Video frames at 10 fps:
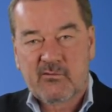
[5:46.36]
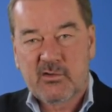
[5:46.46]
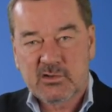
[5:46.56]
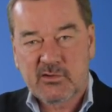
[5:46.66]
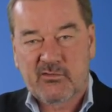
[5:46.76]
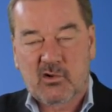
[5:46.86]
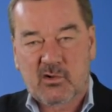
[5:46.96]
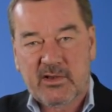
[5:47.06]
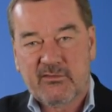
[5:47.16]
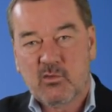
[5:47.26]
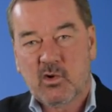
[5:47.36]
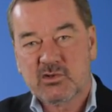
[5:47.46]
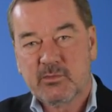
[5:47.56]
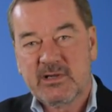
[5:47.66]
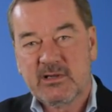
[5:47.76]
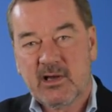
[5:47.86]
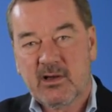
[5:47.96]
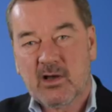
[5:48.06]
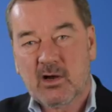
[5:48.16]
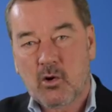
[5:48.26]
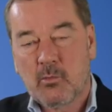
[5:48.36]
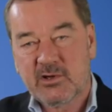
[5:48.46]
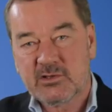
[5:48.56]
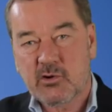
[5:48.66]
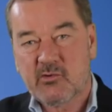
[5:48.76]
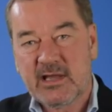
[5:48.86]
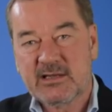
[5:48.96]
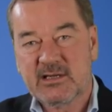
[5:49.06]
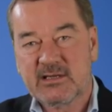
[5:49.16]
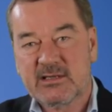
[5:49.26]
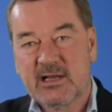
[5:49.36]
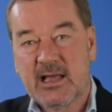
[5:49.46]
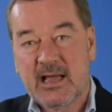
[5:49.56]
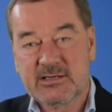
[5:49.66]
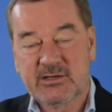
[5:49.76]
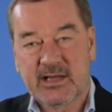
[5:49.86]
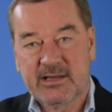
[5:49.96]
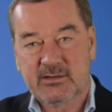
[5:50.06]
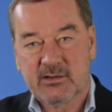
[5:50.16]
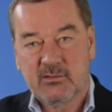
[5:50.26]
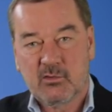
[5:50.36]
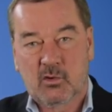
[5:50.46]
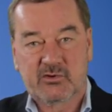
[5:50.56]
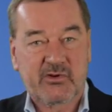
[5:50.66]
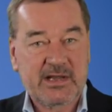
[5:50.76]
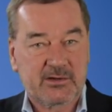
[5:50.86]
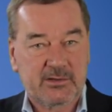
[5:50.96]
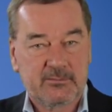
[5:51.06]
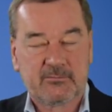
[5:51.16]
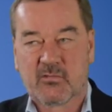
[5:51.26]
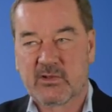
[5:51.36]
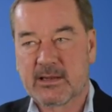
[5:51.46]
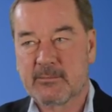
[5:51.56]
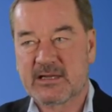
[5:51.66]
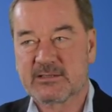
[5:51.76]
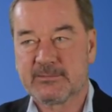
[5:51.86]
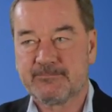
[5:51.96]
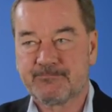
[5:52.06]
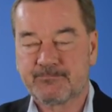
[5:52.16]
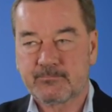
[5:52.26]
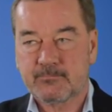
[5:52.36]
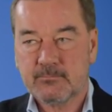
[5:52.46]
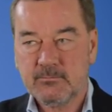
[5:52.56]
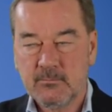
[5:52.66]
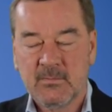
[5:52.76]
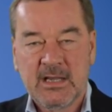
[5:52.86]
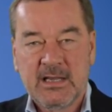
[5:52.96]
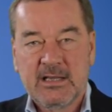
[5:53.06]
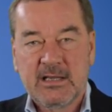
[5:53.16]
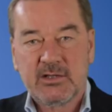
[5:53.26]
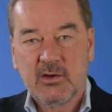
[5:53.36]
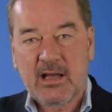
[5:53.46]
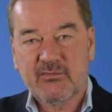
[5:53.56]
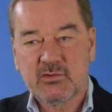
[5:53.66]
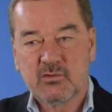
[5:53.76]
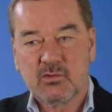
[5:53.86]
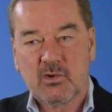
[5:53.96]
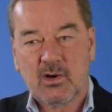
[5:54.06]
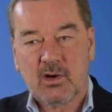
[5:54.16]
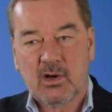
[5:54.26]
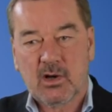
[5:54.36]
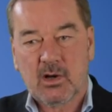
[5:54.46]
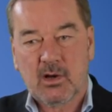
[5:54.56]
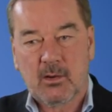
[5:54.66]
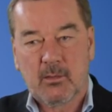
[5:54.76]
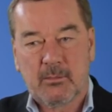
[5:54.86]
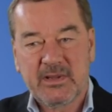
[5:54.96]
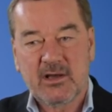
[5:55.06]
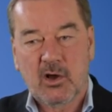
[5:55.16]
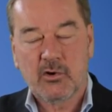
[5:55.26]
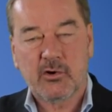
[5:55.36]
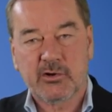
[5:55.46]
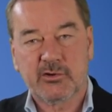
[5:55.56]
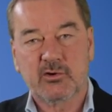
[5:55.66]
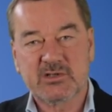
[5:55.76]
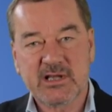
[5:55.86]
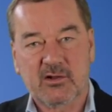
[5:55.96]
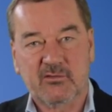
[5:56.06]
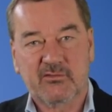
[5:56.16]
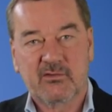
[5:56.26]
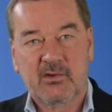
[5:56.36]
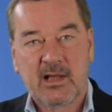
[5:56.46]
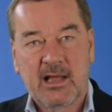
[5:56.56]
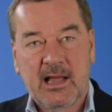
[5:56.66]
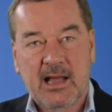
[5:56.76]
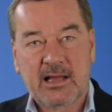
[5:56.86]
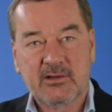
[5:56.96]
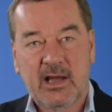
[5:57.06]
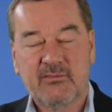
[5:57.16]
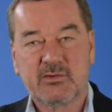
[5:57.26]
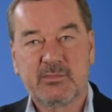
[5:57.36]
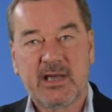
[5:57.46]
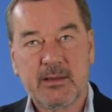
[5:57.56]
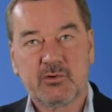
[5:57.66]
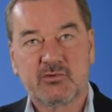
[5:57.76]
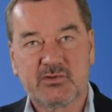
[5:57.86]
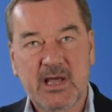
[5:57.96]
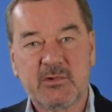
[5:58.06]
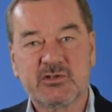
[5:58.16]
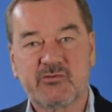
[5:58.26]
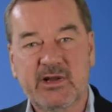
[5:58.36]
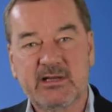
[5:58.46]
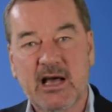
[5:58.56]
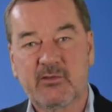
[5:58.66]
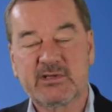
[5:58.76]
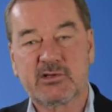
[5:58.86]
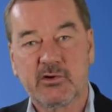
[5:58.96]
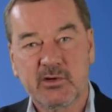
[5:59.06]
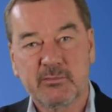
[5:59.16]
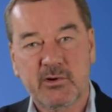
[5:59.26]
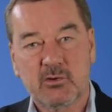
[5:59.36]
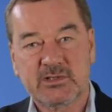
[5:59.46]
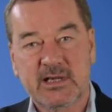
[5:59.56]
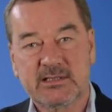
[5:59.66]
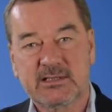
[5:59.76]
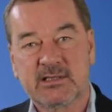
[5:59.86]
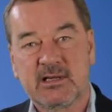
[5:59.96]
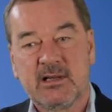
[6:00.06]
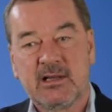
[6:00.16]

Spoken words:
First of all, if you want to be a competence-oriented educator, or trainer for that matter, you have to be a learner yourself. And you have to be able to demonstrate how this learning process